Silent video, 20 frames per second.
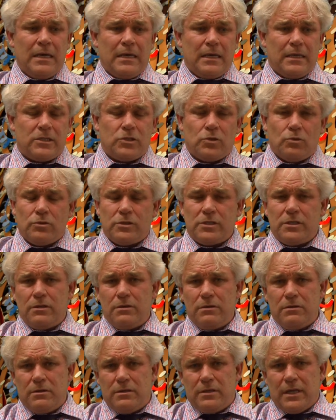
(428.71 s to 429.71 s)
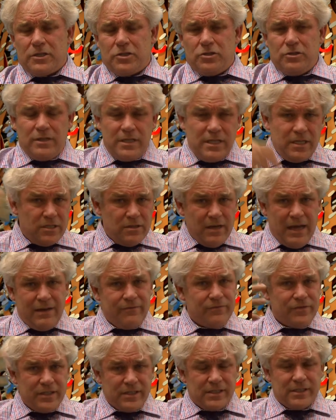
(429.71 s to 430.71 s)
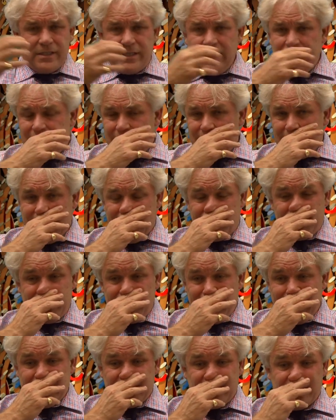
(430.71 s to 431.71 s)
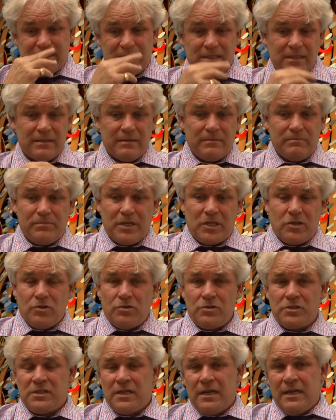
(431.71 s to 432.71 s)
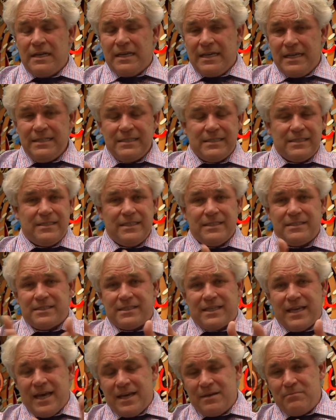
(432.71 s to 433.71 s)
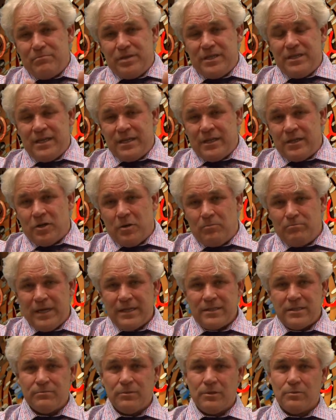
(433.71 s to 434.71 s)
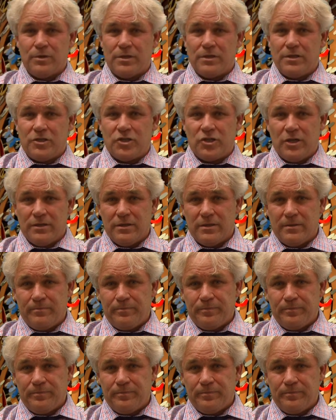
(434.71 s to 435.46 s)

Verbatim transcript: It's also that you need to have this thinking apparatus uh, because instincts can be incompatible with each other.